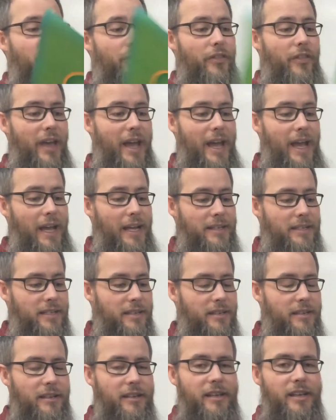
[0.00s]
That
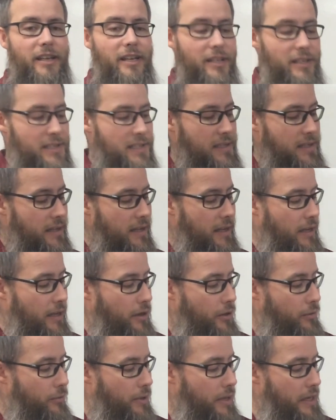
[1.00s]
is Think
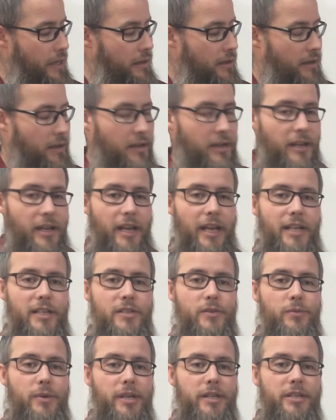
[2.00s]
Green,
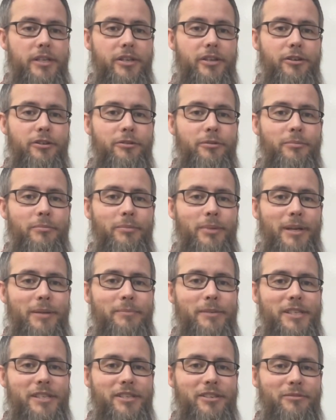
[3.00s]
as read to you by
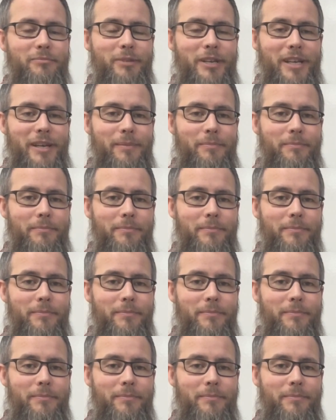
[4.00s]
Mr. Beam.